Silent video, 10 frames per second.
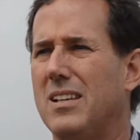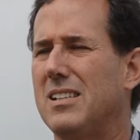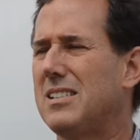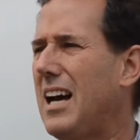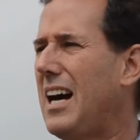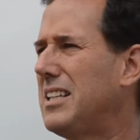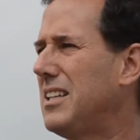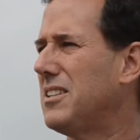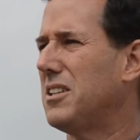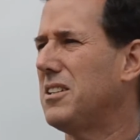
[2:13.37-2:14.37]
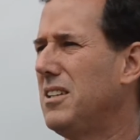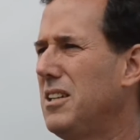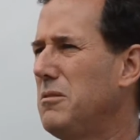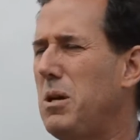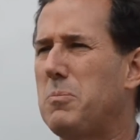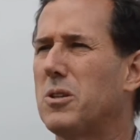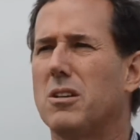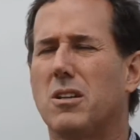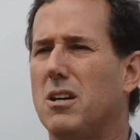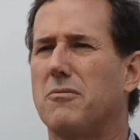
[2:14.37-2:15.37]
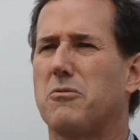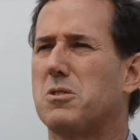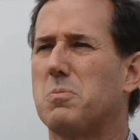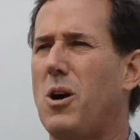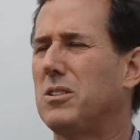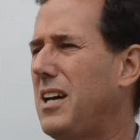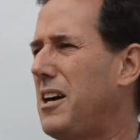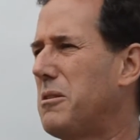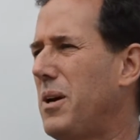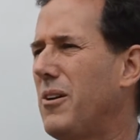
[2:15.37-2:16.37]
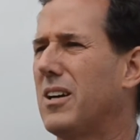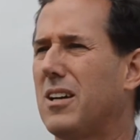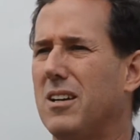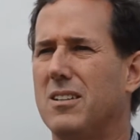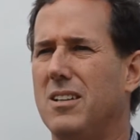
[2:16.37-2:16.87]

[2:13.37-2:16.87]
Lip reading: is the idea that people can come from small town America,